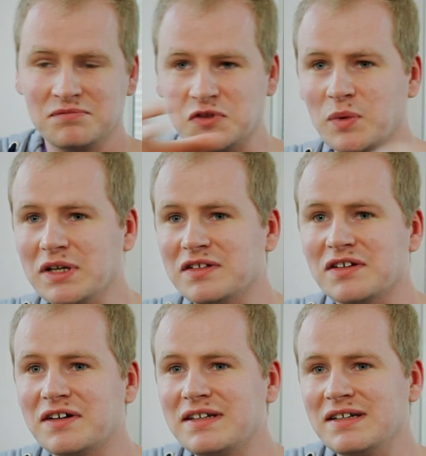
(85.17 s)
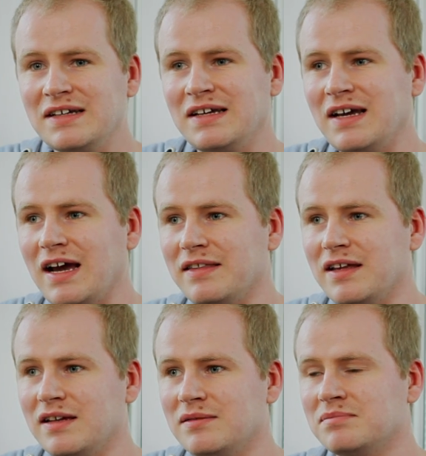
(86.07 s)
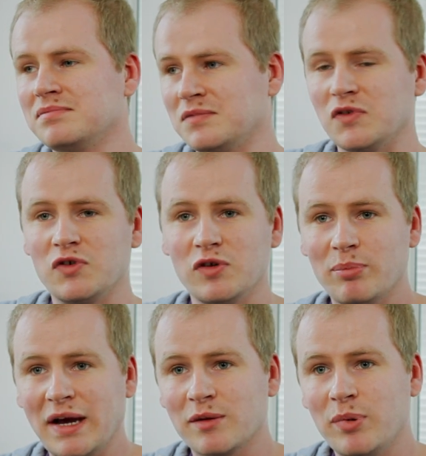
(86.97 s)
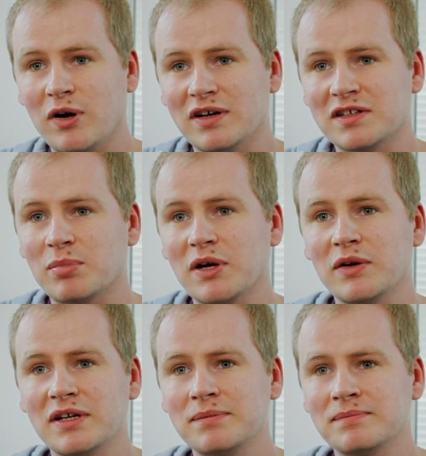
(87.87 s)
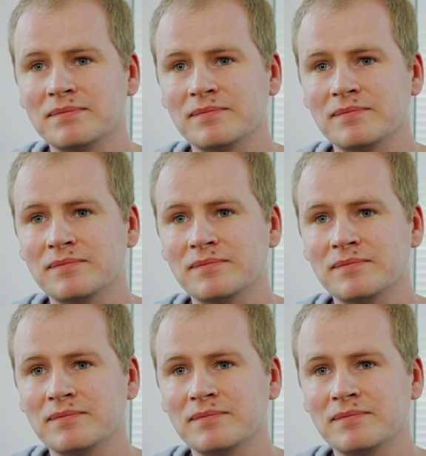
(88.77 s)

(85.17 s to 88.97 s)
to one side, and then do the back part exploding,